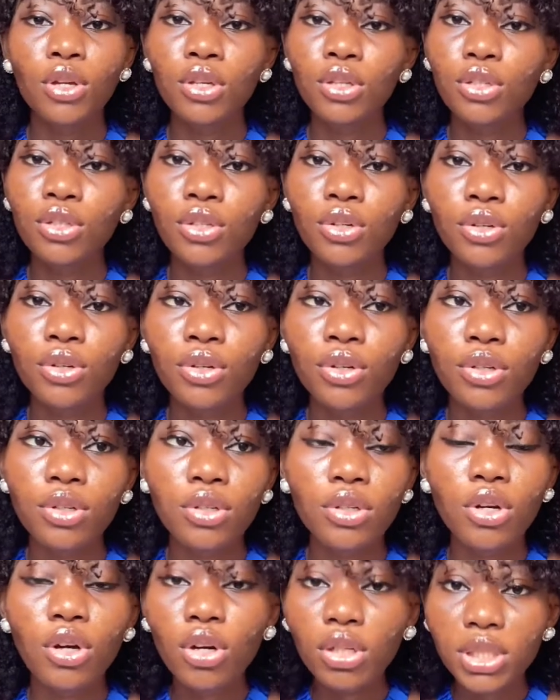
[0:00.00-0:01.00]
your
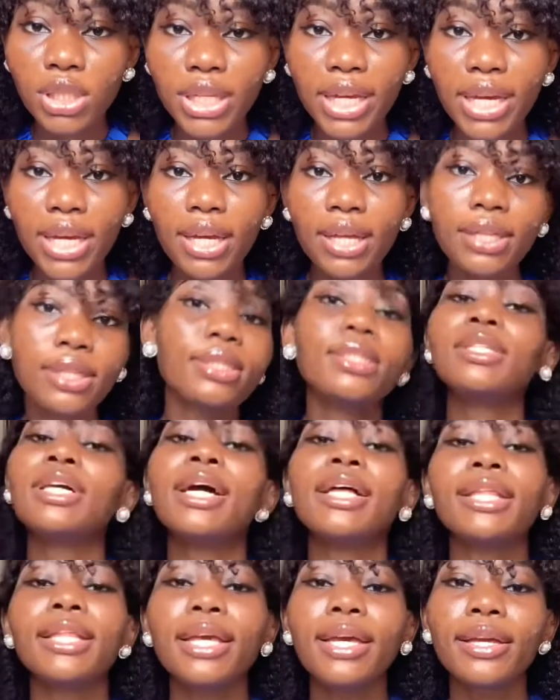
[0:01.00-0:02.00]
audience,
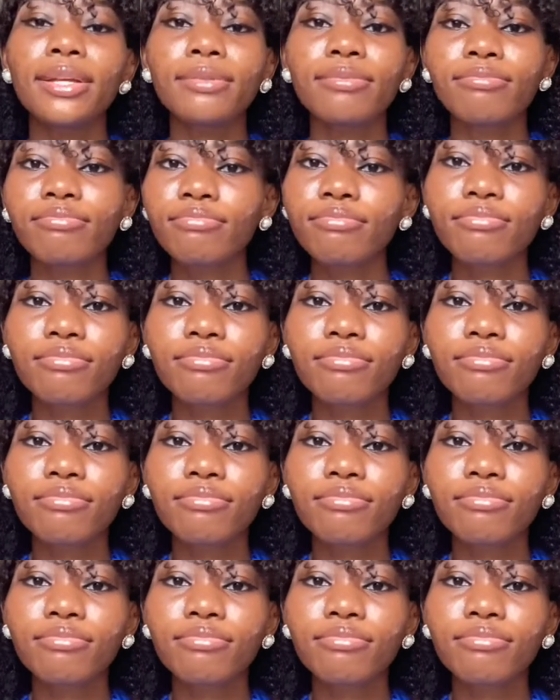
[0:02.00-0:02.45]
and then